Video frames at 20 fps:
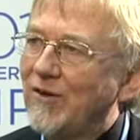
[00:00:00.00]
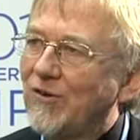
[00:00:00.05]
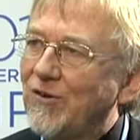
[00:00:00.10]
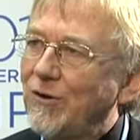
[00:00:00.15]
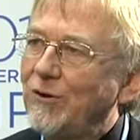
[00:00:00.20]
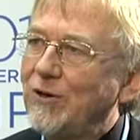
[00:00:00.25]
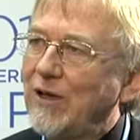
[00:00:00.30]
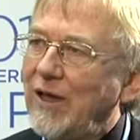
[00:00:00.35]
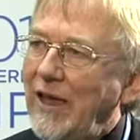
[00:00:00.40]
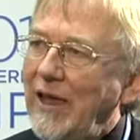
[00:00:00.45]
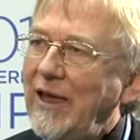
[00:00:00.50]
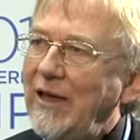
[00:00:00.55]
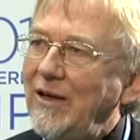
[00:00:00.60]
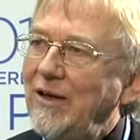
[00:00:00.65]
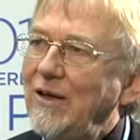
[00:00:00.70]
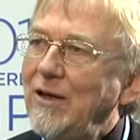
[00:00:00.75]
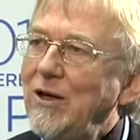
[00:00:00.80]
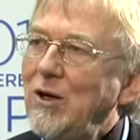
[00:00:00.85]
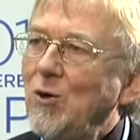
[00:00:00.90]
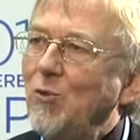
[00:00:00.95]
So
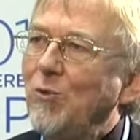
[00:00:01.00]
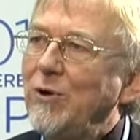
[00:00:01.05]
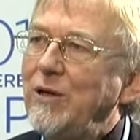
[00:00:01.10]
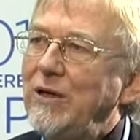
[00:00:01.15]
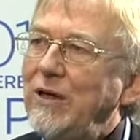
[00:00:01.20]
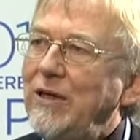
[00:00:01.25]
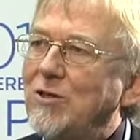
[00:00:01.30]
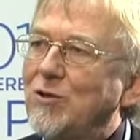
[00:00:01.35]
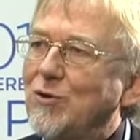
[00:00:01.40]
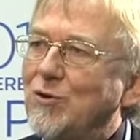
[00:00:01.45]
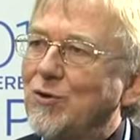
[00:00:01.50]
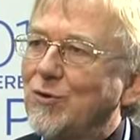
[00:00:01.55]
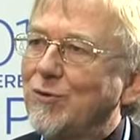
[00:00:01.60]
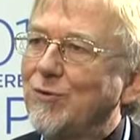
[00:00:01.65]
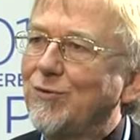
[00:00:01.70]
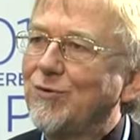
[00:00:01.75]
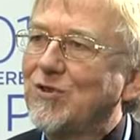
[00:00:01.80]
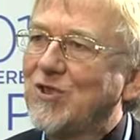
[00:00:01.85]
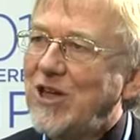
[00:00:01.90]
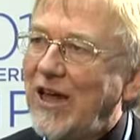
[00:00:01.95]
again, we need to sort
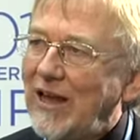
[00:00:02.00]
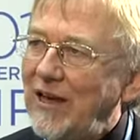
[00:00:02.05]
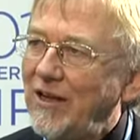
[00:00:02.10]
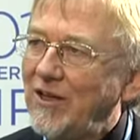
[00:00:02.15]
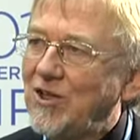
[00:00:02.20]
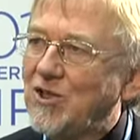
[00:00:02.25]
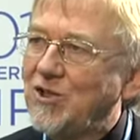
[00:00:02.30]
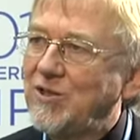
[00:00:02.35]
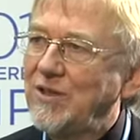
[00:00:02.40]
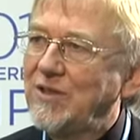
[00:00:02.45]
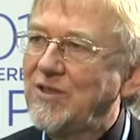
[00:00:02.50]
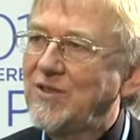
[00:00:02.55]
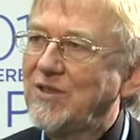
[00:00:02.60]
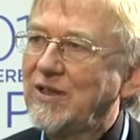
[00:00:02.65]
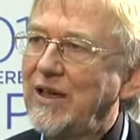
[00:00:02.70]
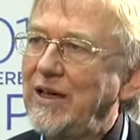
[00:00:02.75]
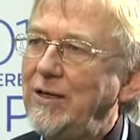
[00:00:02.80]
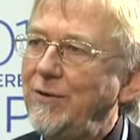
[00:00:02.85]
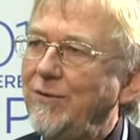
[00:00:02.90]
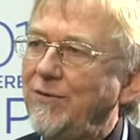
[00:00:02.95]
of challenge this
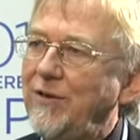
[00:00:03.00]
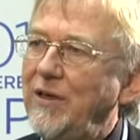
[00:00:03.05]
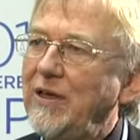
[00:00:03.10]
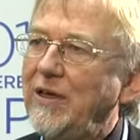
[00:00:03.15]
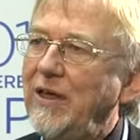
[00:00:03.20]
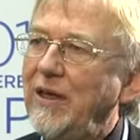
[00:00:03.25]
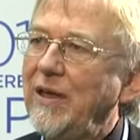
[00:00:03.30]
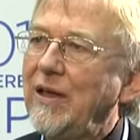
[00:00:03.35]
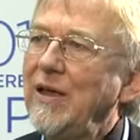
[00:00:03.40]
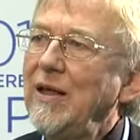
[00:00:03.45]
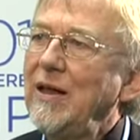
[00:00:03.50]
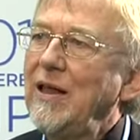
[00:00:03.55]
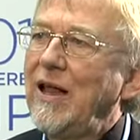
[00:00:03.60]
kind of thinking,